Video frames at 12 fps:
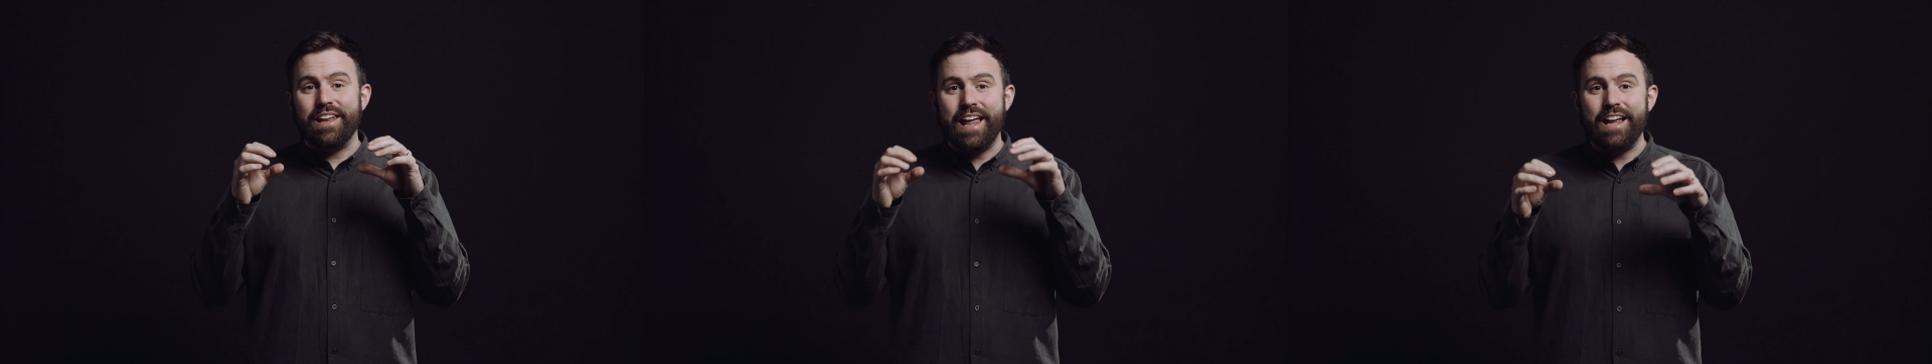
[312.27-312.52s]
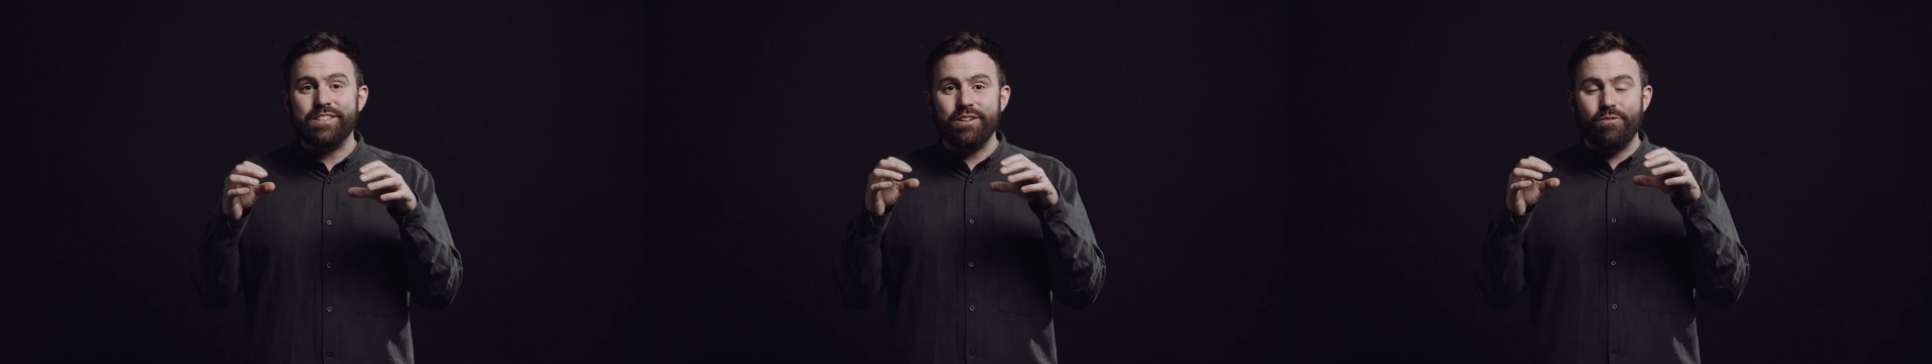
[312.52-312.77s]

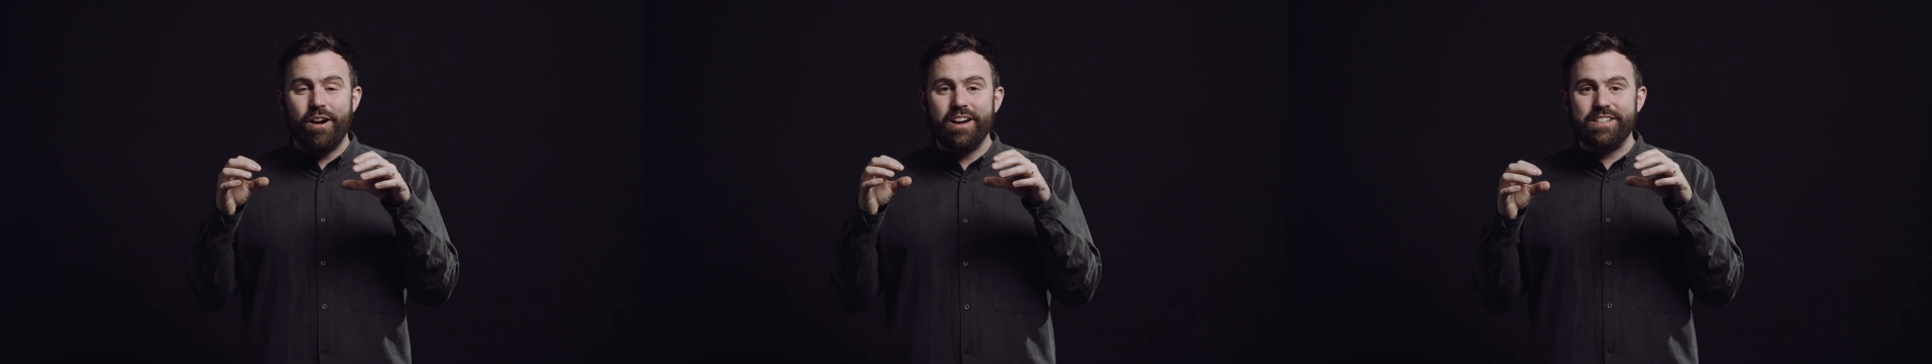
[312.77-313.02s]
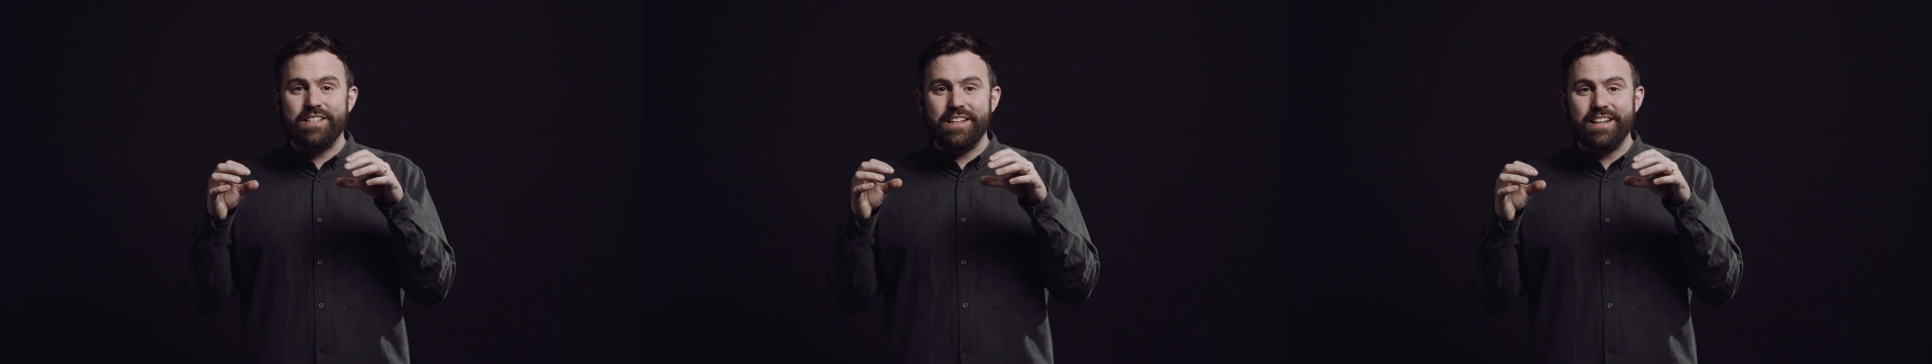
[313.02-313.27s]
letter
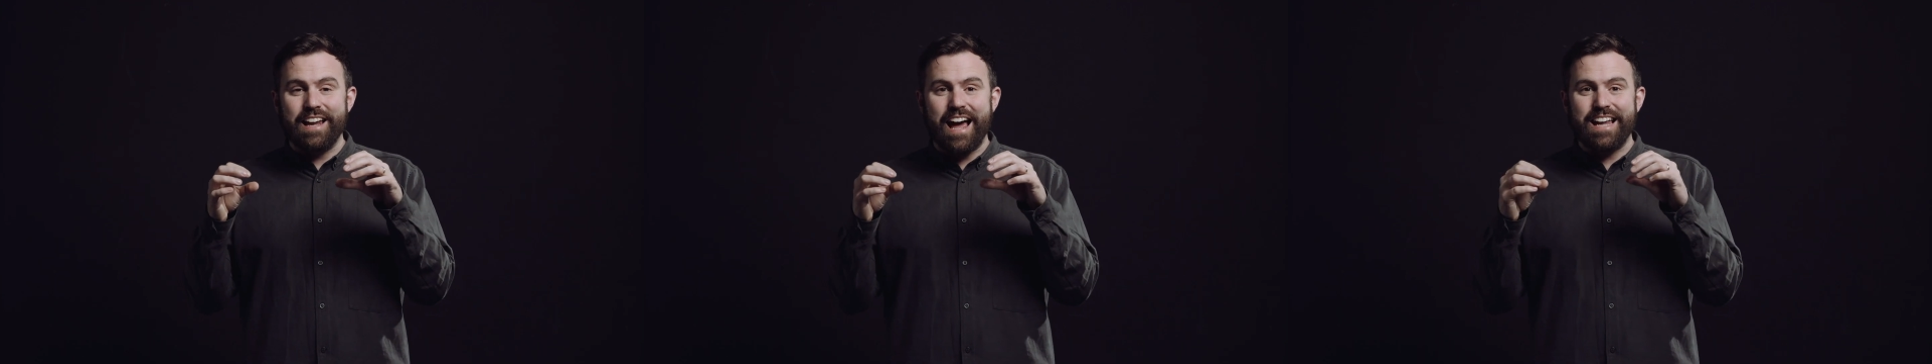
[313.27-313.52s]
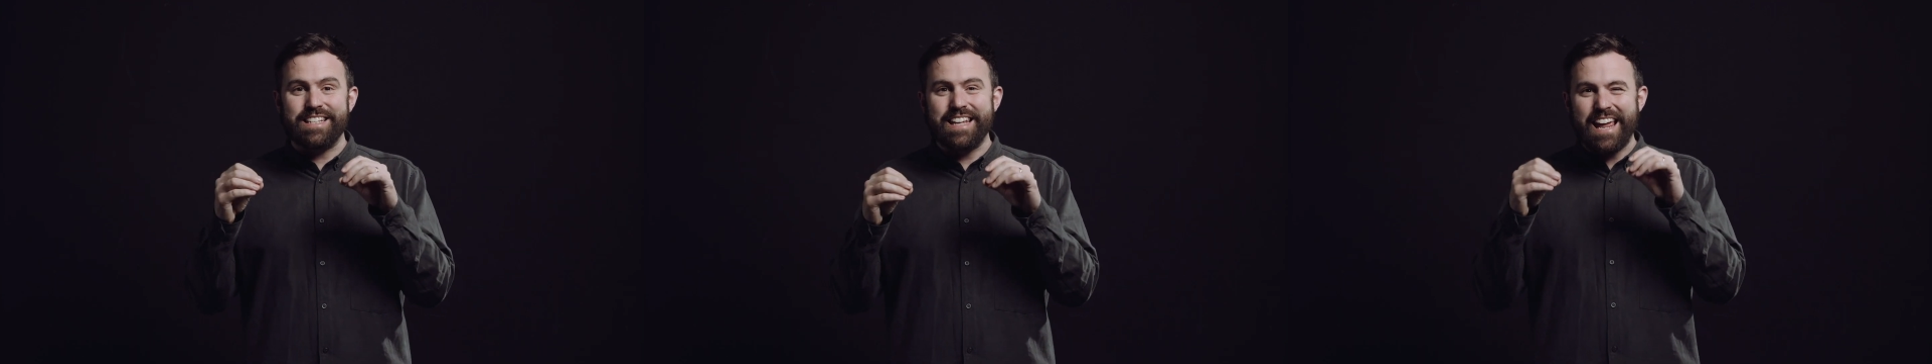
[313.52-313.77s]
writing
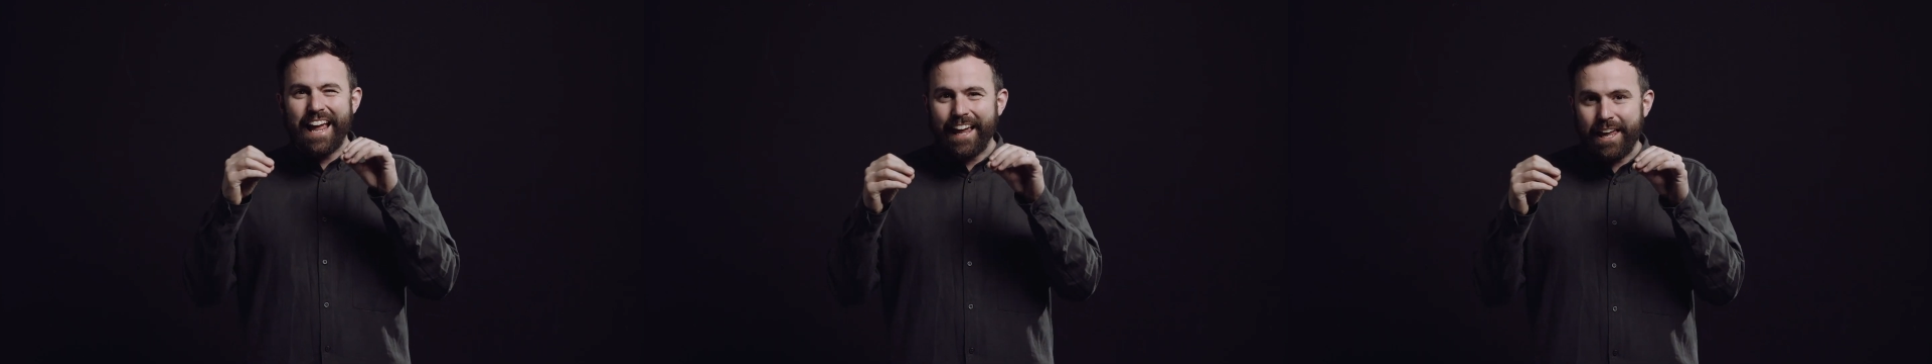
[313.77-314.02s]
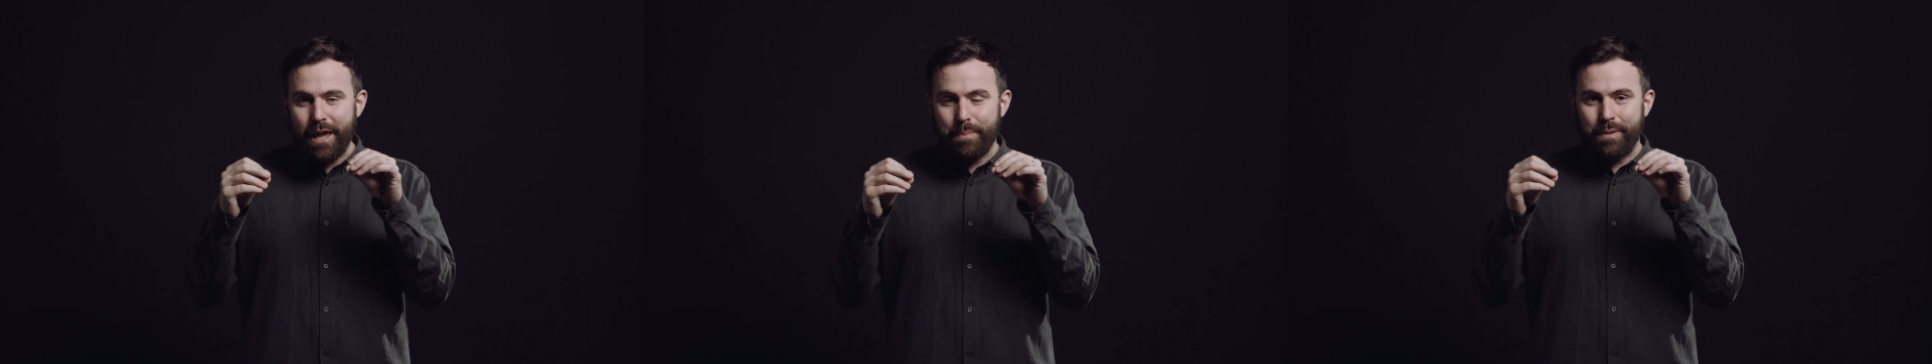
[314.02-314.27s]
as an
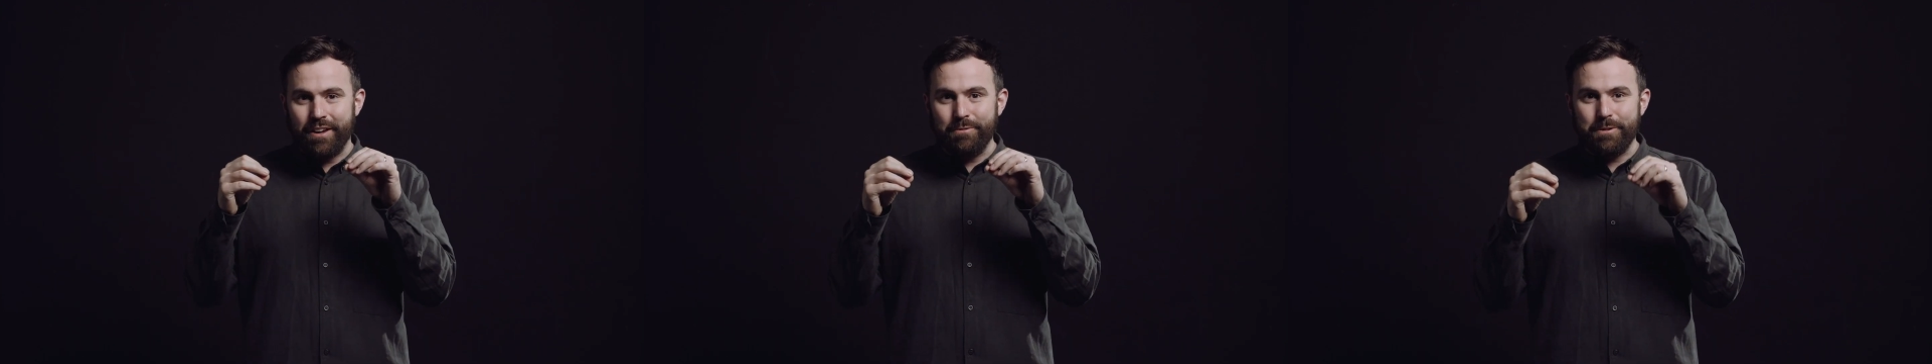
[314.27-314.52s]
incipit,